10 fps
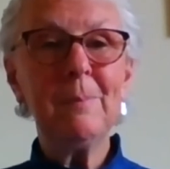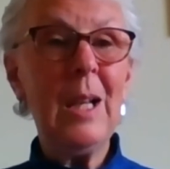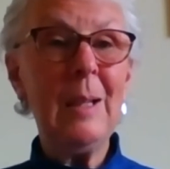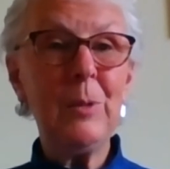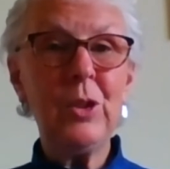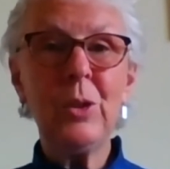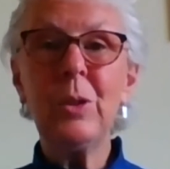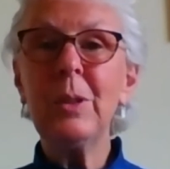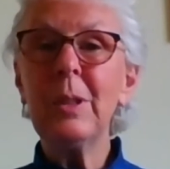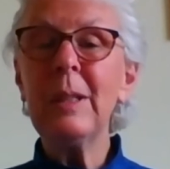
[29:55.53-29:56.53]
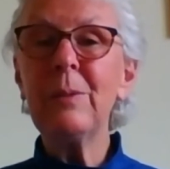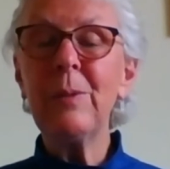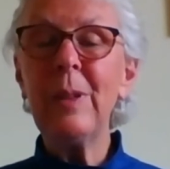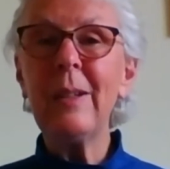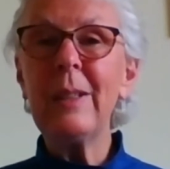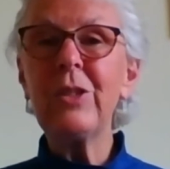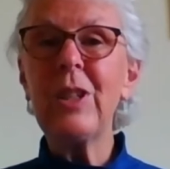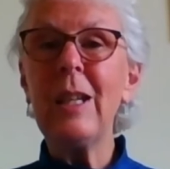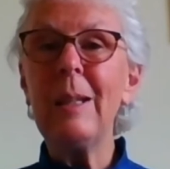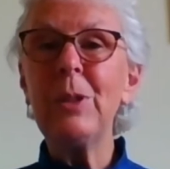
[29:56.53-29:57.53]
I'm sure, at various
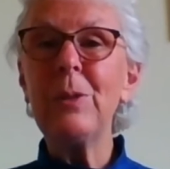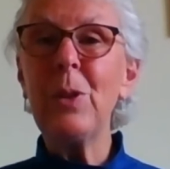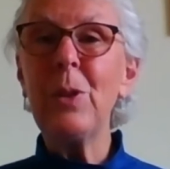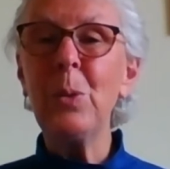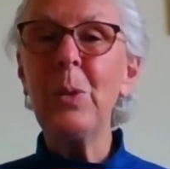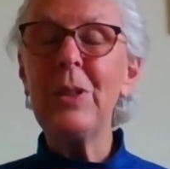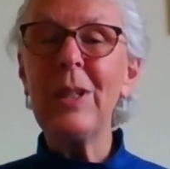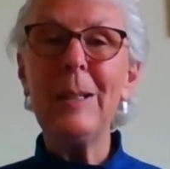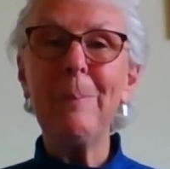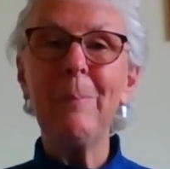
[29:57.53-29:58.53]
times, if not all the time.